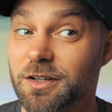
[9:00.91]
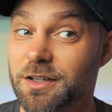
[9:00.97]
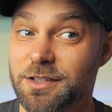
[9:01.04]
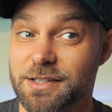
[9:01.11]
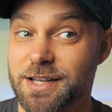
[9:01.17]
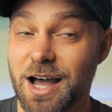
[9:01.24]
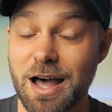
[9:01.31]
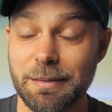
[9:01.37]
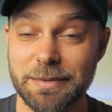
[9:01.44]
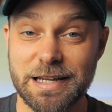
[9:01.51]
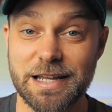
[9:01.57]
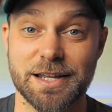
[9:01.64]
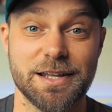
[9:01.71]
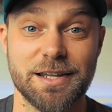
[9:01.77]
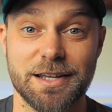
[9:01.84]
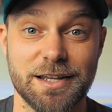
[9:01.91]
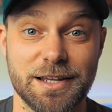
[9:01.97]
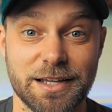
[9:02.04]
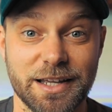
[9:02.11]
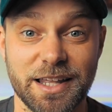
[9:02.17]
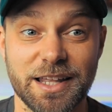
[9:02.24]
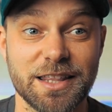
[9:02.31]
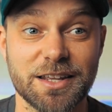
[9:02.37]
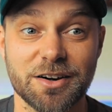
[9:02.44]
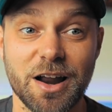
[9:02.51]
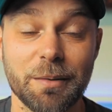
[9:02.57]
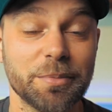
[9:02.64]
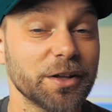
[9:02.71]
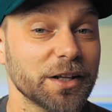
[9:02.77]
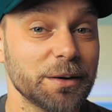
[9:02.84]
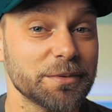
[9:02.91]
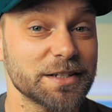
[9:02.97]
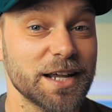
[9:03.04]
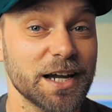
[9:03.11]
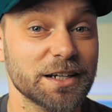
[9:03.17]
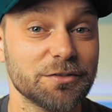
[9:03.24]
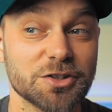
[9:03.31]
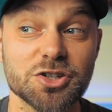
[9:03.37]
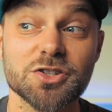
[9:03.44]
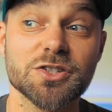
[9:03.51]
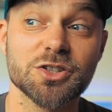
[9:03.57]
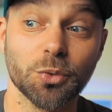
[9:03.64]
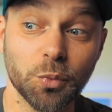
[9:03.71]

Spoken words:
it's comedy. They're not building up the tag divisions.